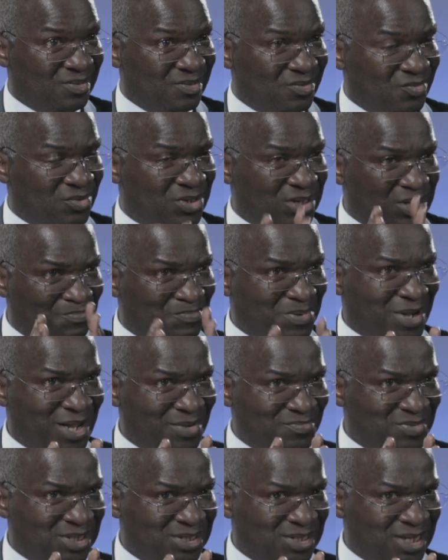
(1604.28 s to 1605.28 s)
Will the power
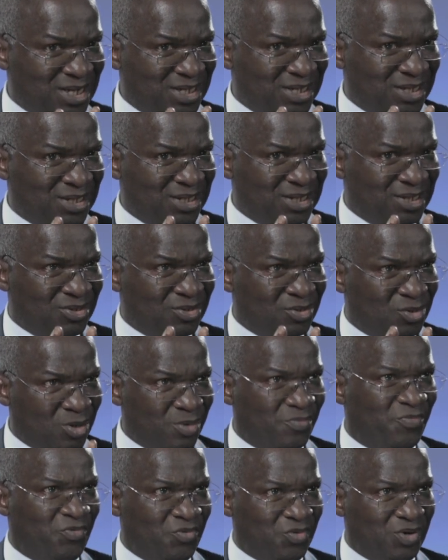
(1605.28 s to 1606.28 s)
be steady?
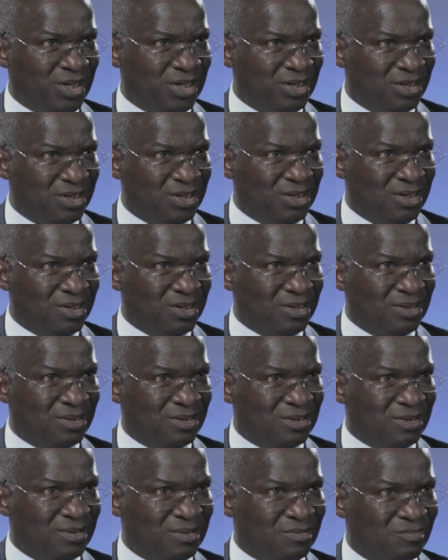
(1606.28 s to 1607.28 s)
Hopefully.
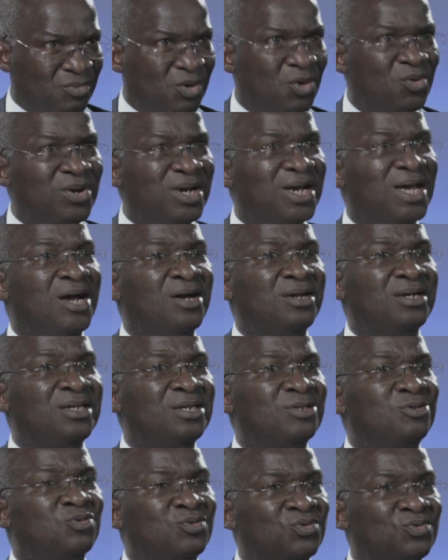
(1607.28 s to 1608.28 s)
But we now
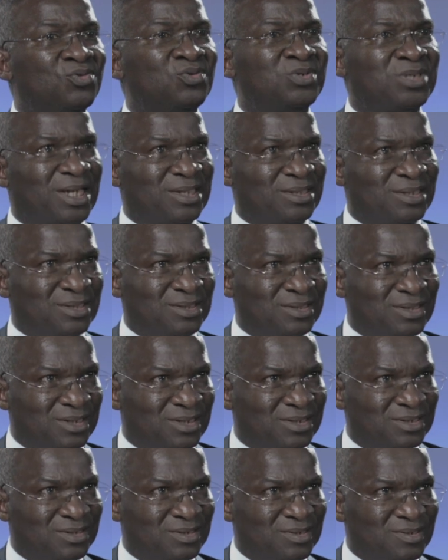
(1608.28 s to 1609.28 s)
need to do certain
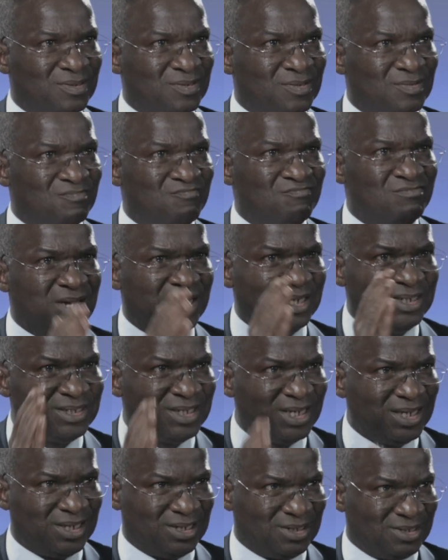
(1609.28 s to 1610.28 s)
things.
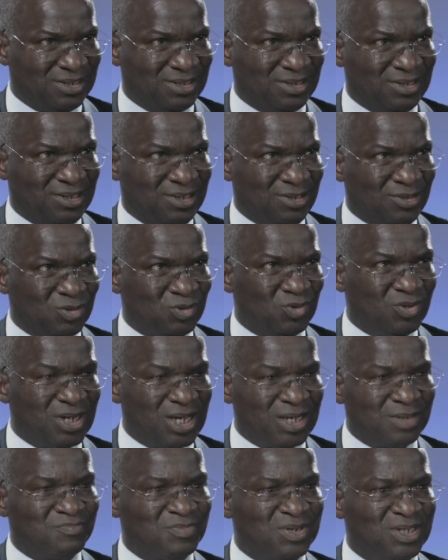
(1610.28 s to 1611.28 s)
Maintain. So
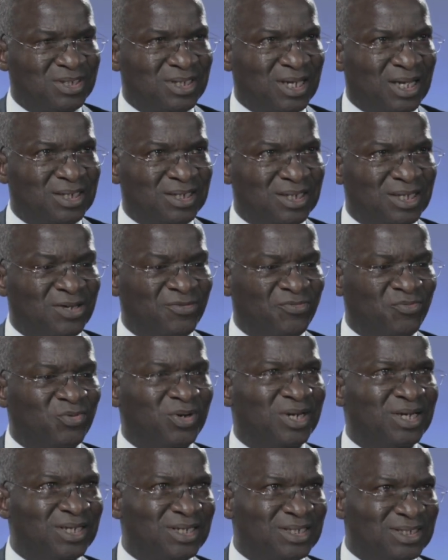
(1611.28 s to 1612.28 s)
that means that if
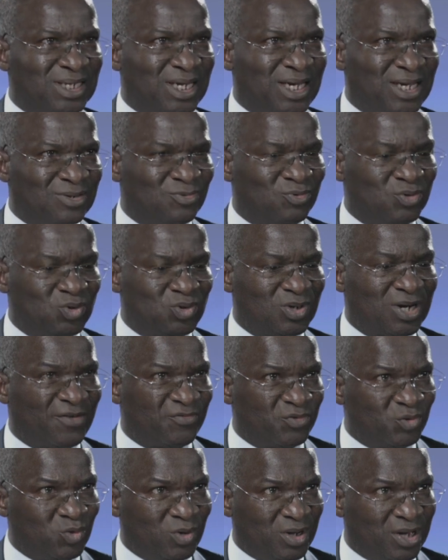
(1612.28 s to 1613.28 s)
we need 10, we should
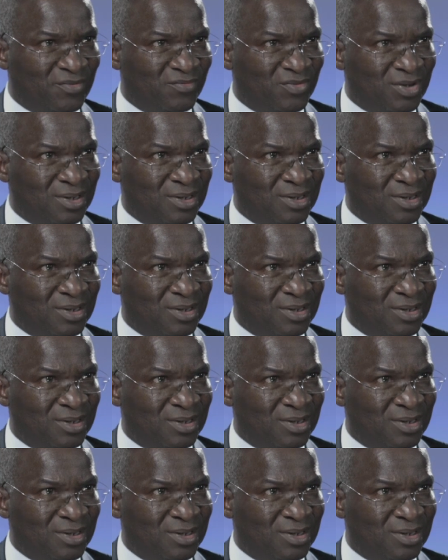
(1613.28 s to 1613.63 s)
have 12.